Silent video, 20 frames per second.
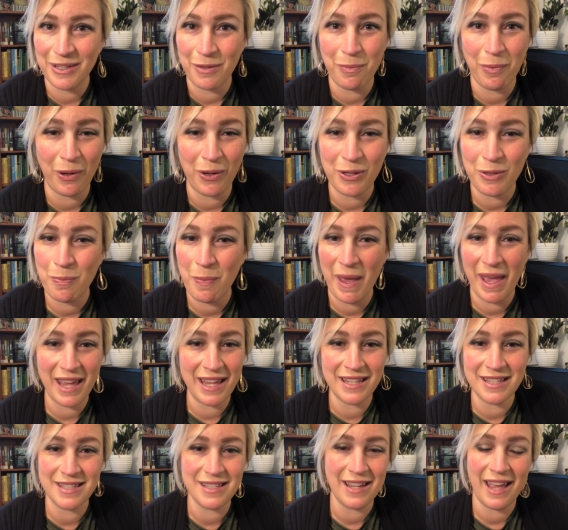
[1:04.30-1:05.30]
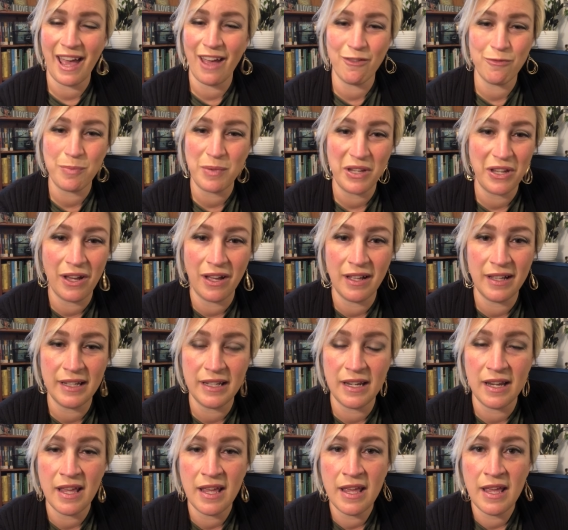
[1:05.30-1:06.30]
the birth pains have
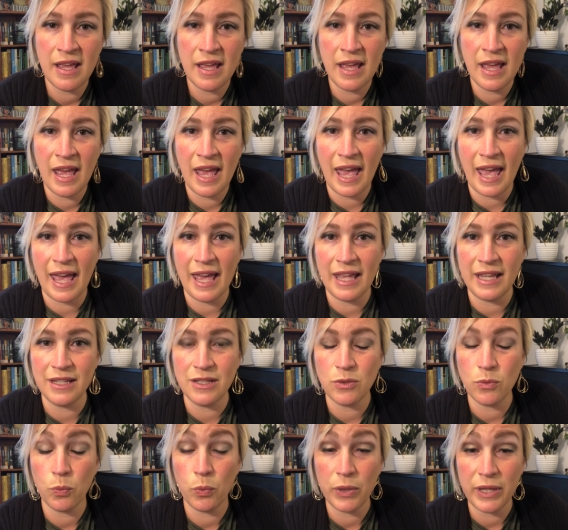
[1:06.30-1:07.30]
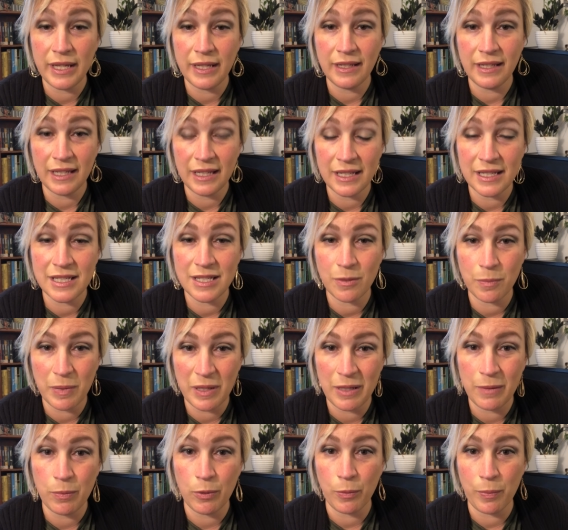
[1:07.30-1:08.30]
begun, and we need to
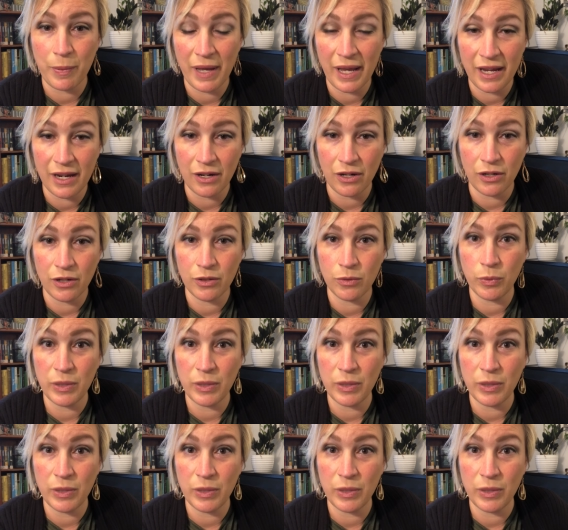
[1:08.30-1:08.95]
be prepared.